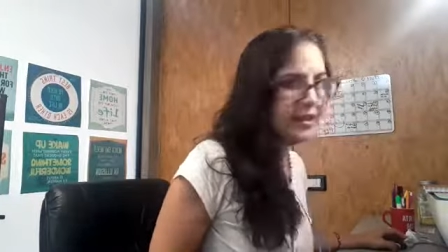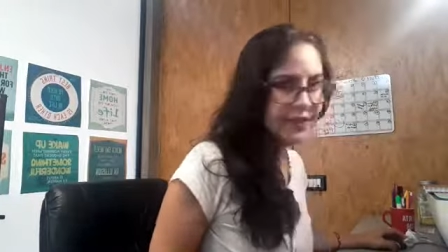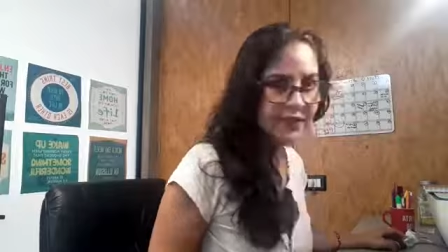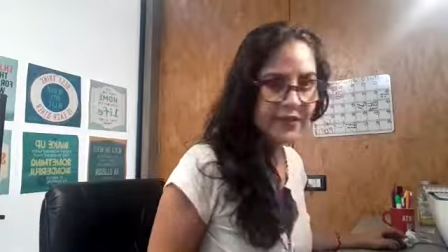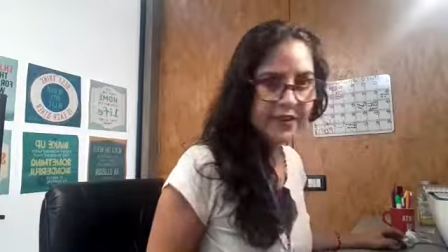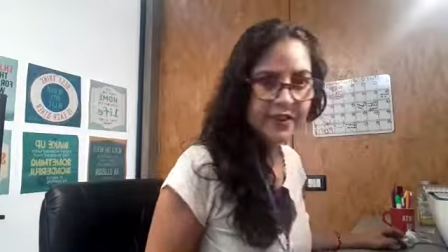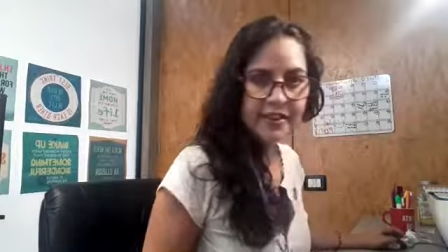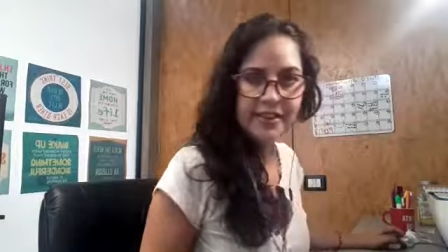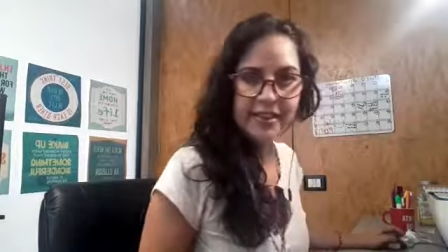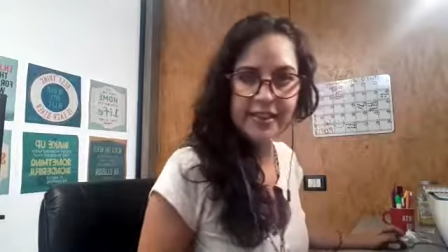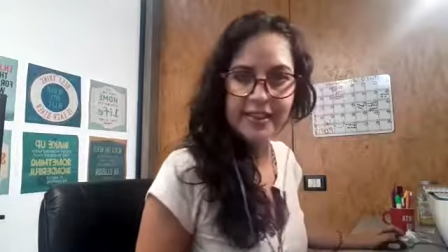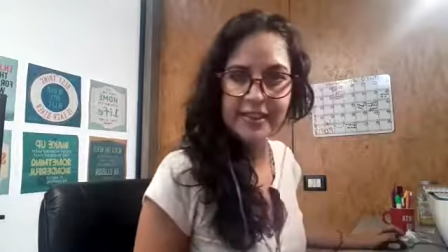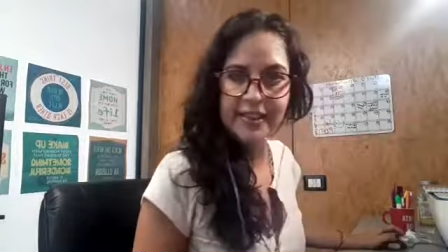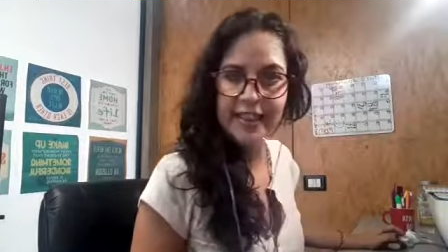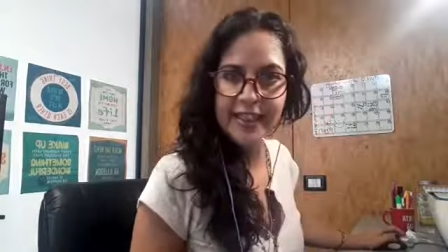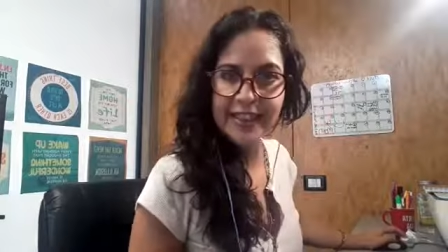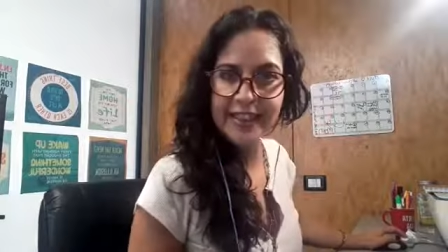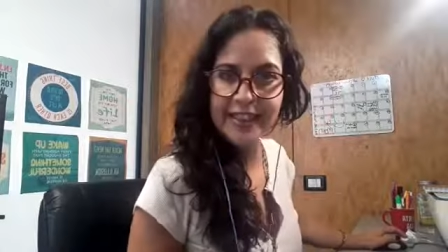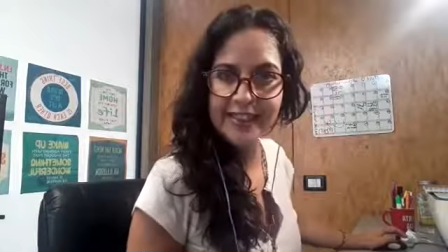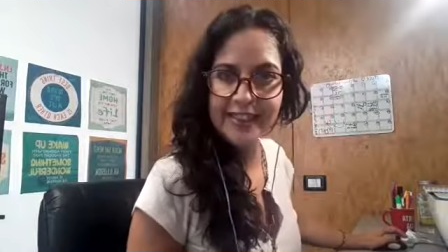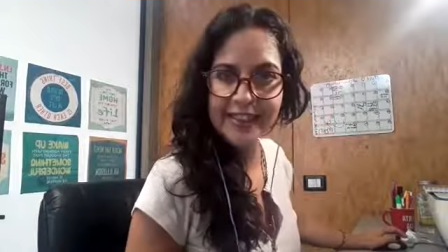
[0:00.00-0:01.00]
of
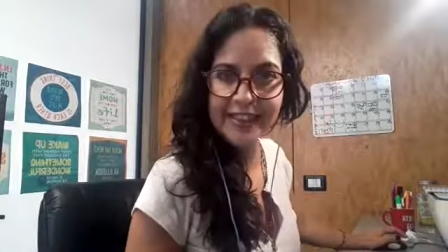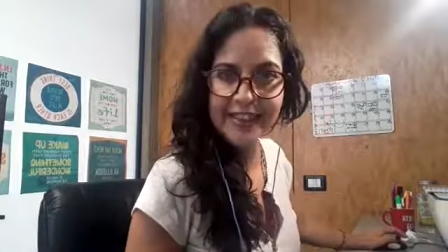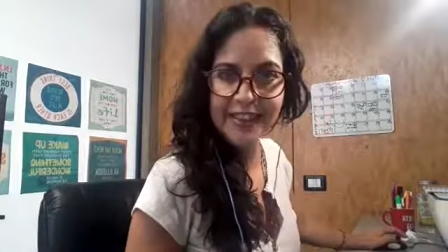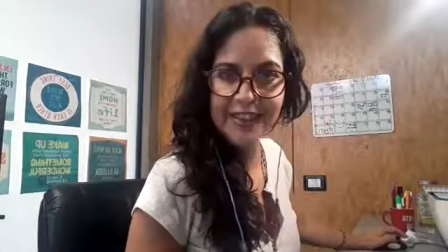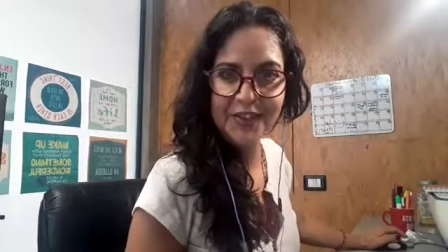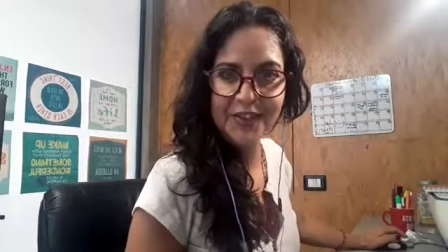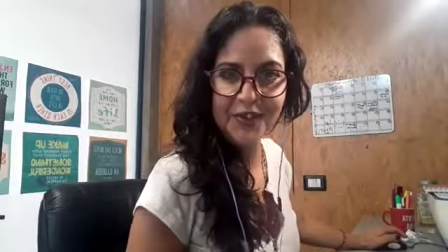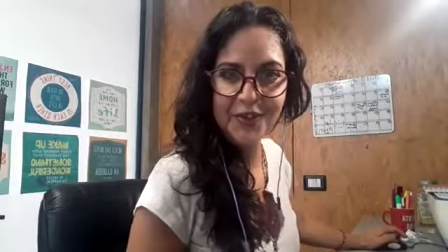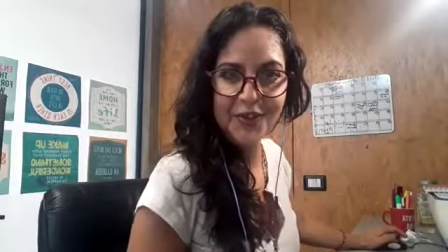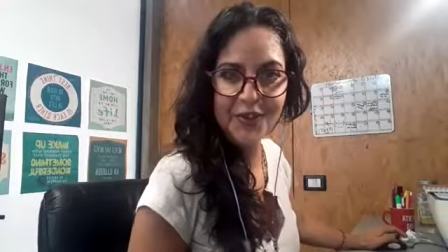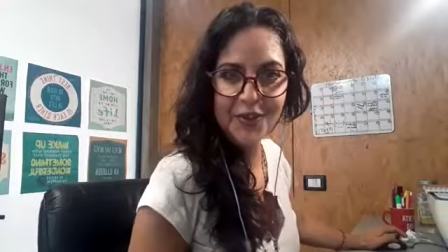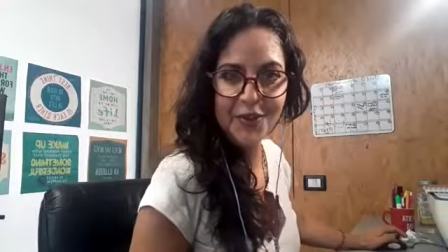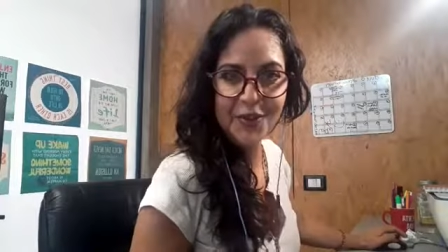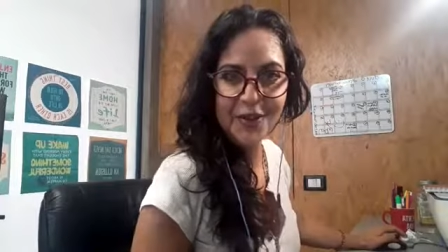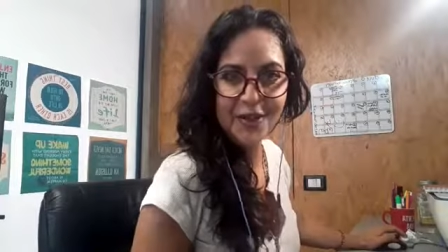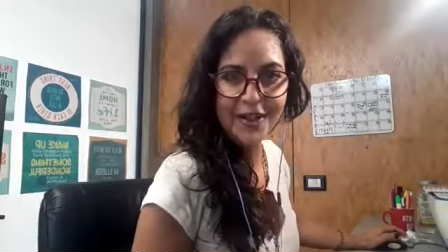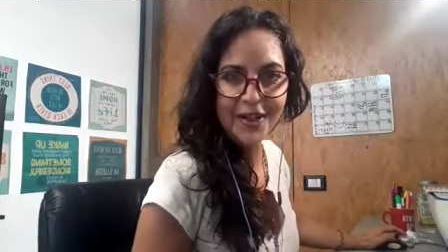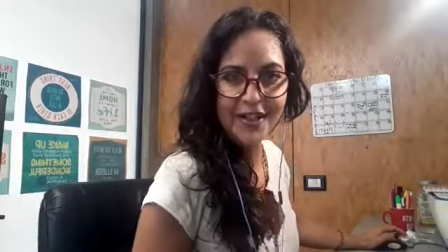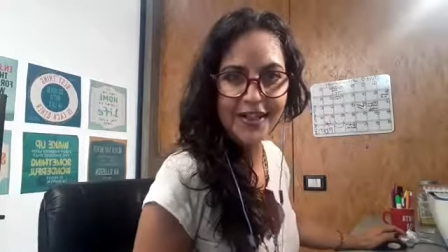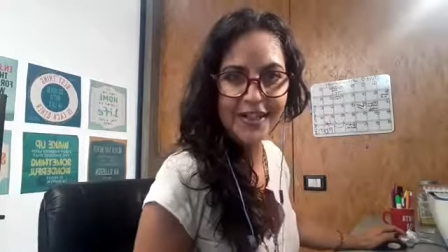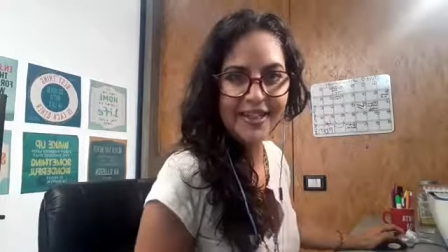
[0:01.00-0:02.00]
disconnected, if
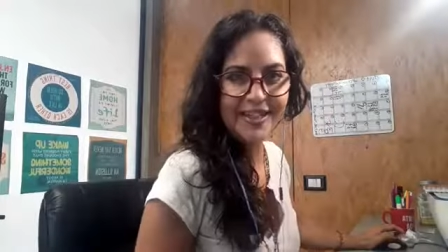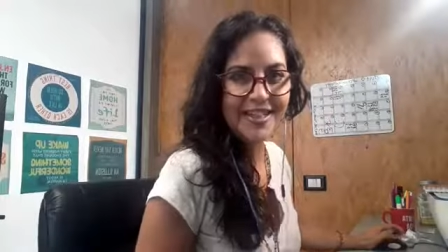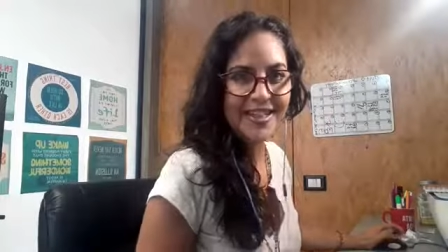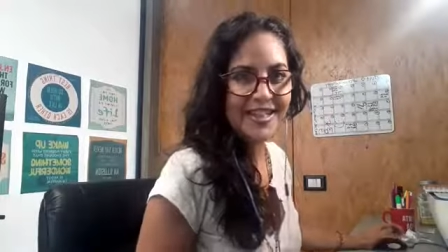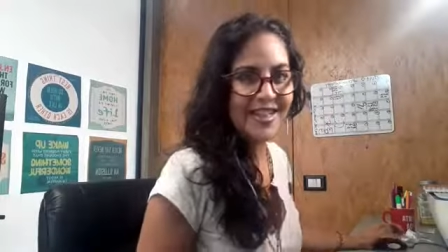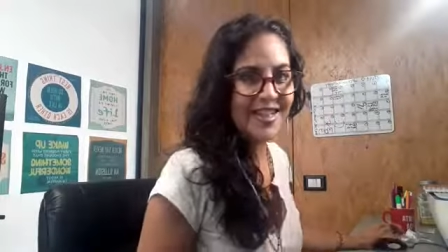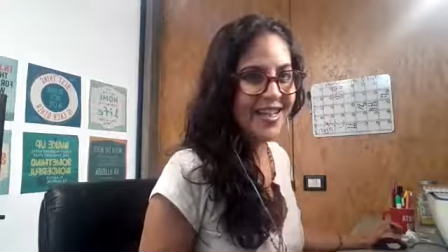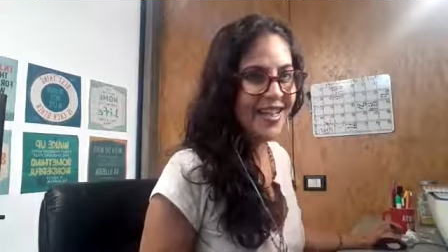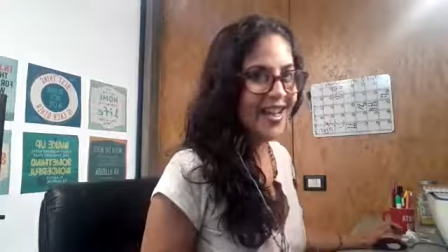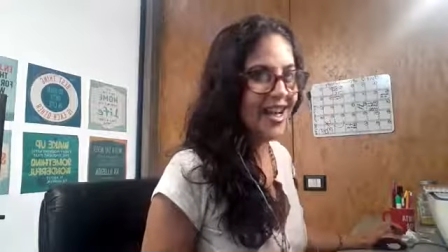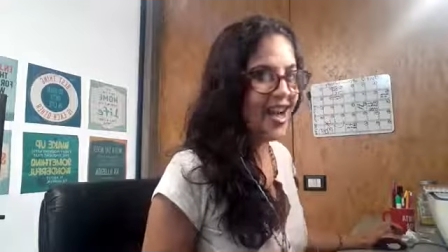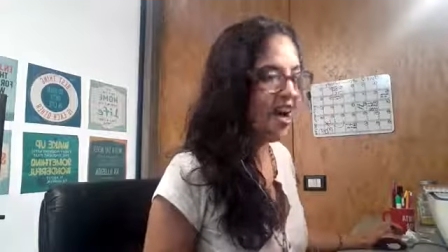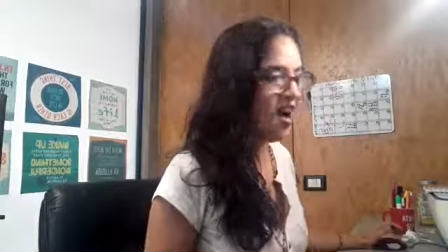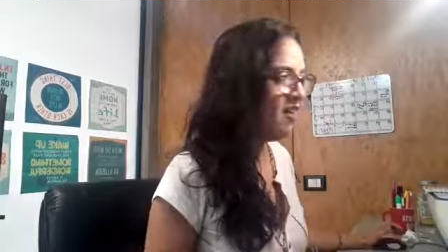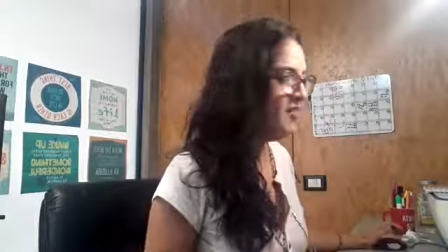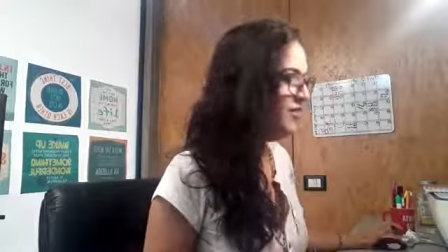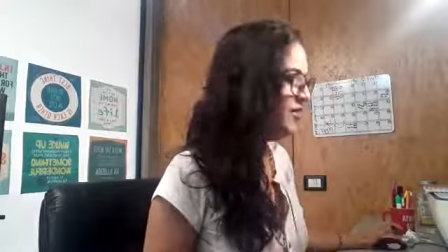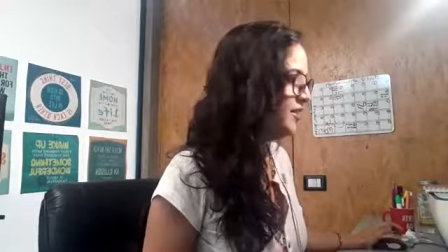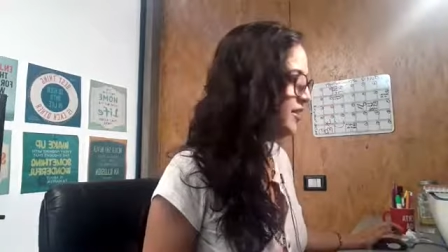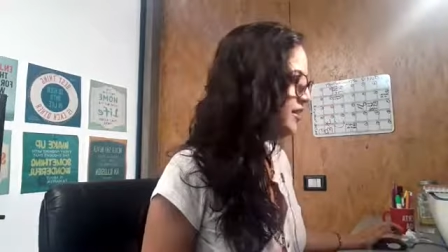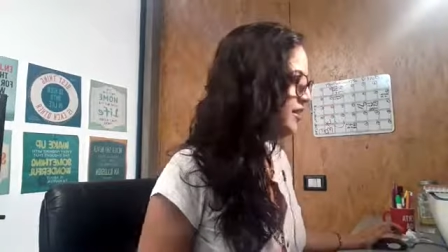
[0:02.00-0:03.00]
you're
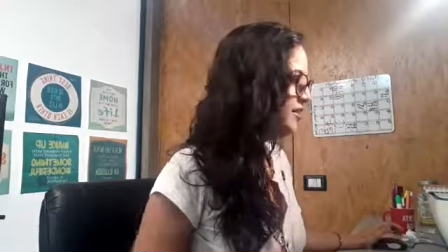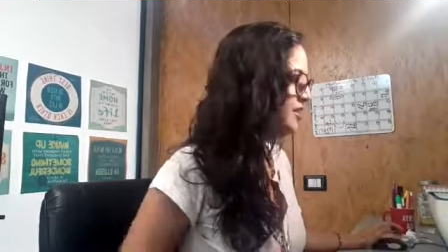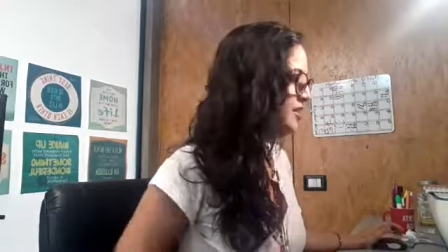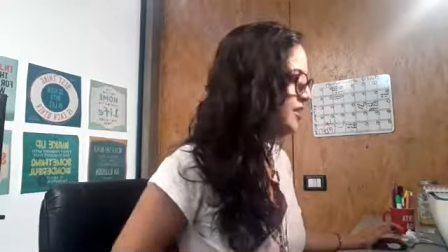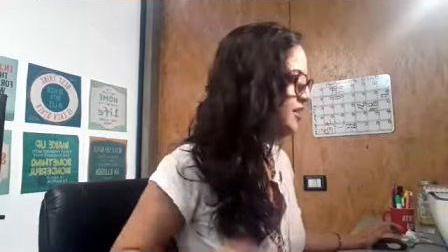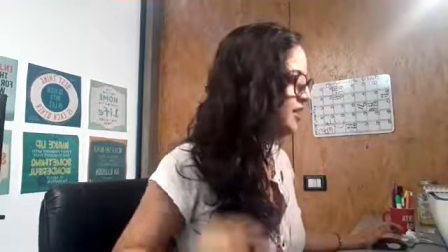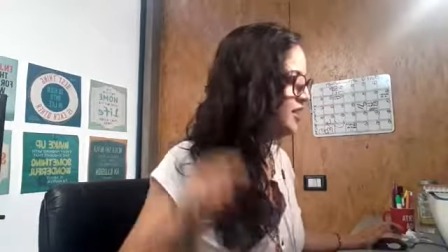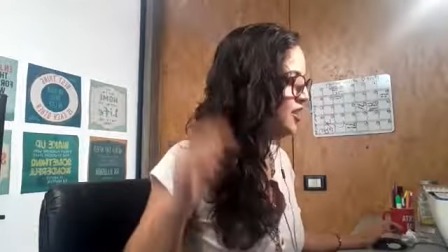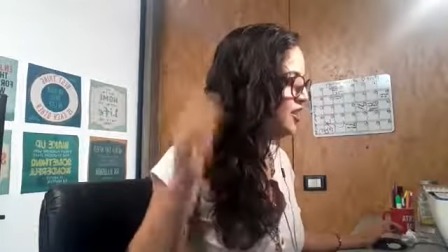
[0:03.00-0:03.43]
having